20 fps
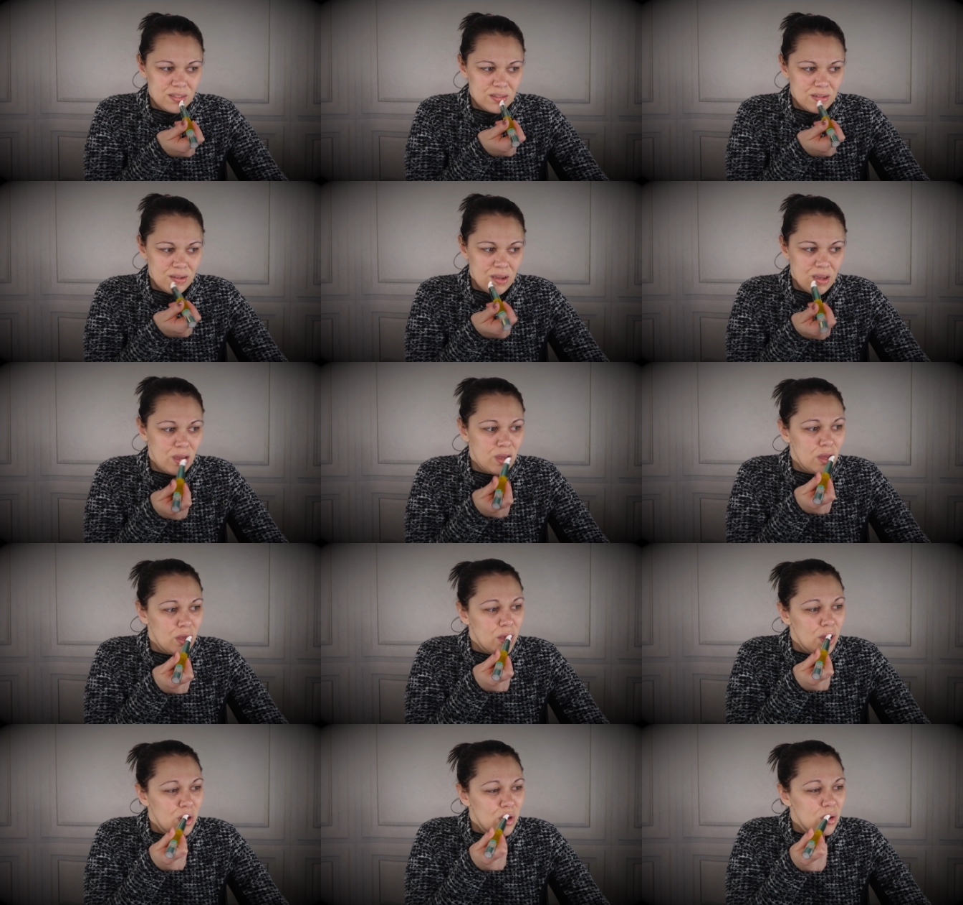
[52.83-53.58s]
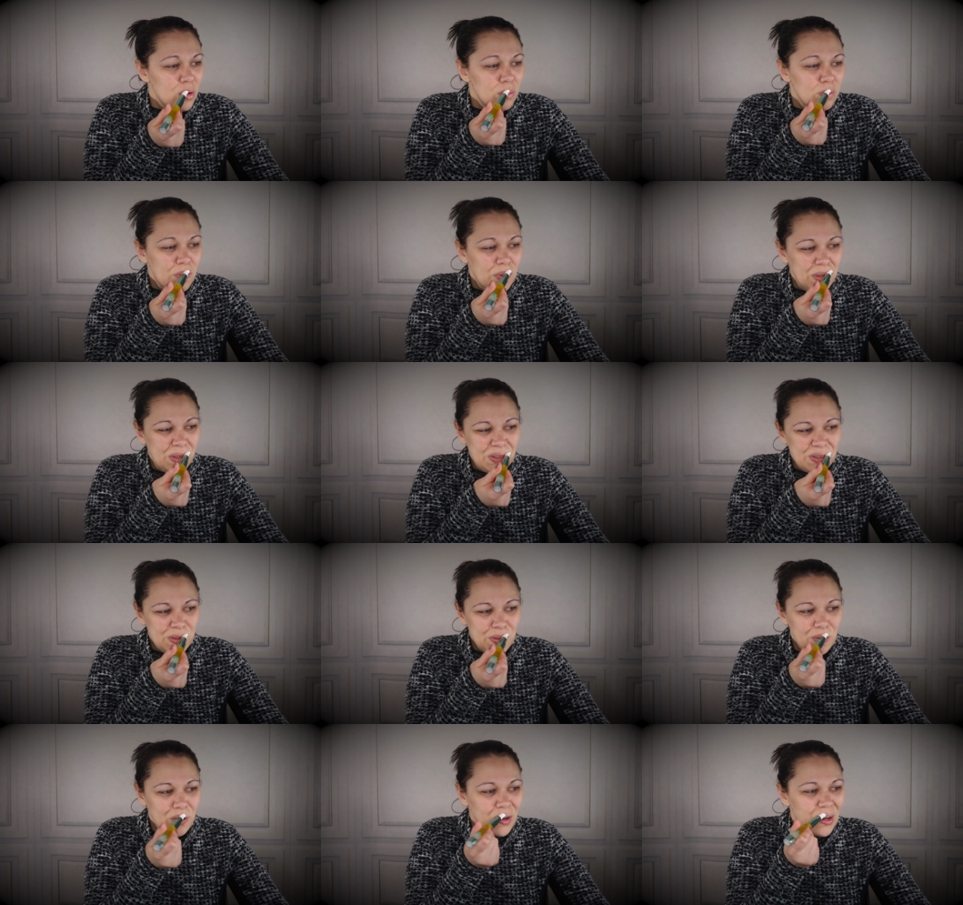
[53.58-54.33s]
and
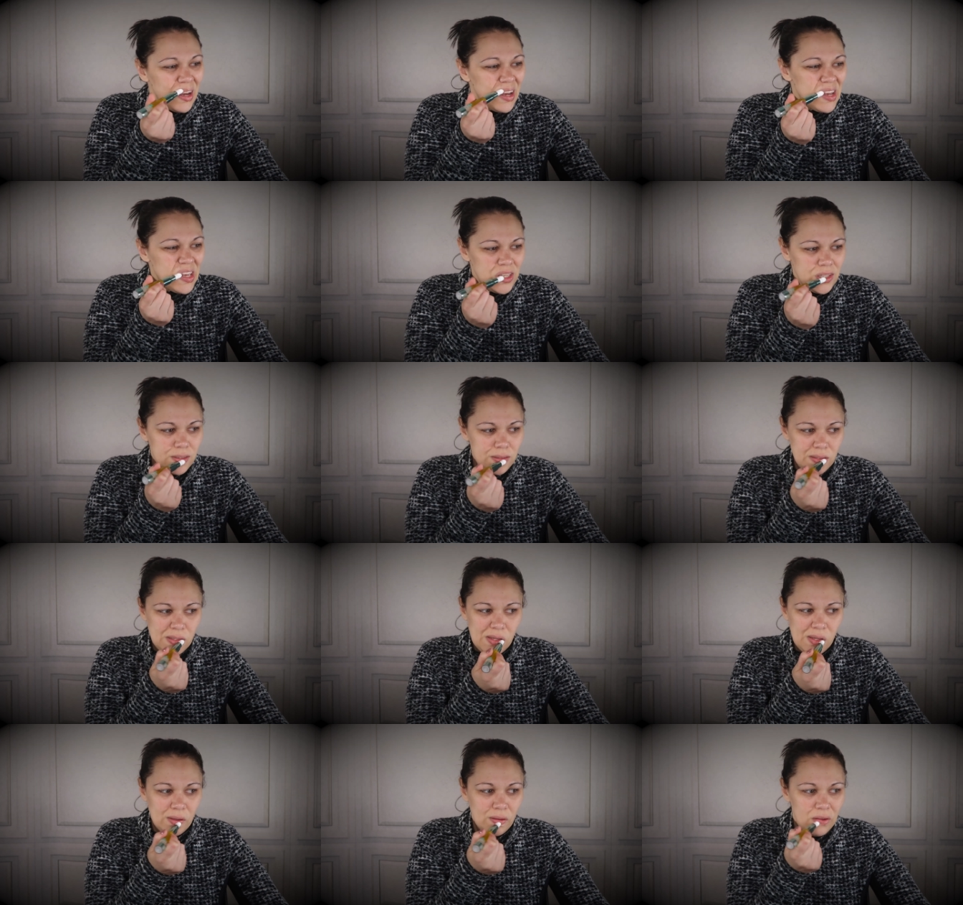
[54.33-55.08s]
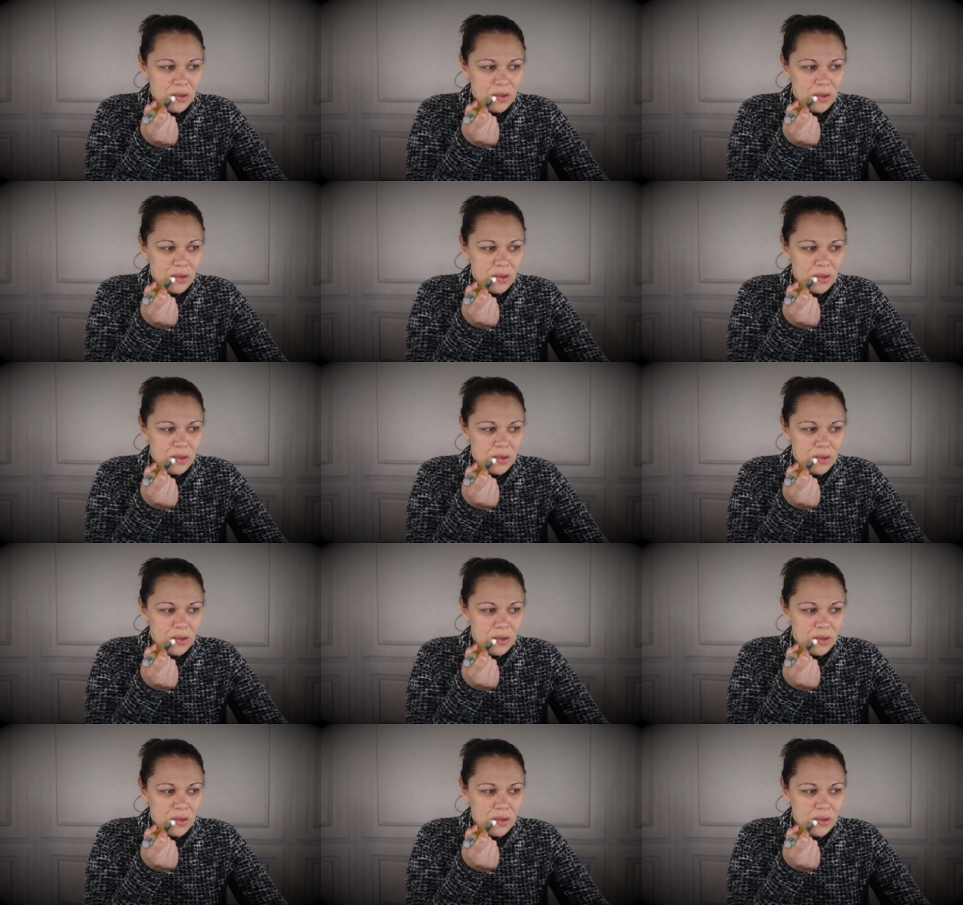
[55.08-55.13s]
moisturized.